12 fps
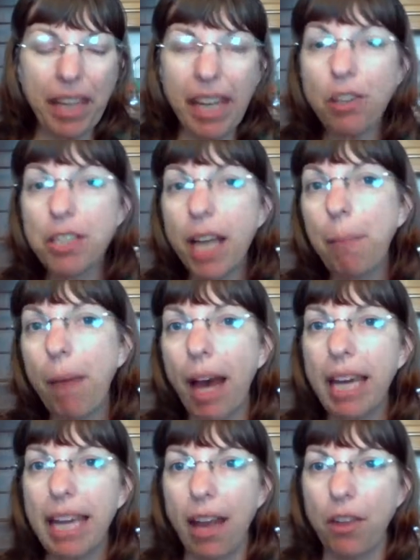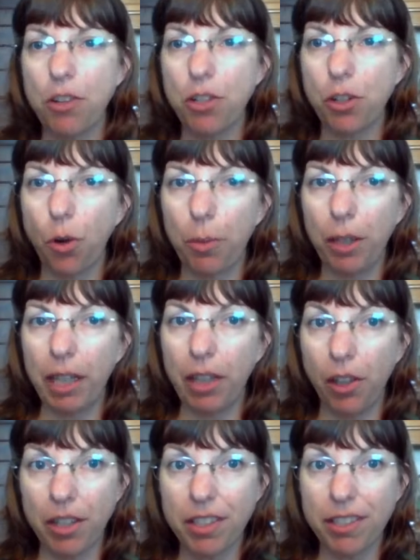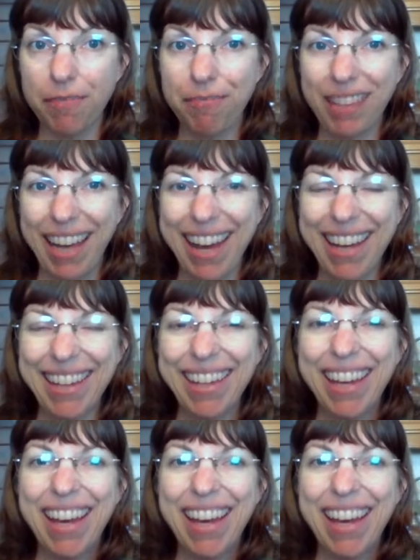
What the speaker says: here's how my calendar normally looks, okay?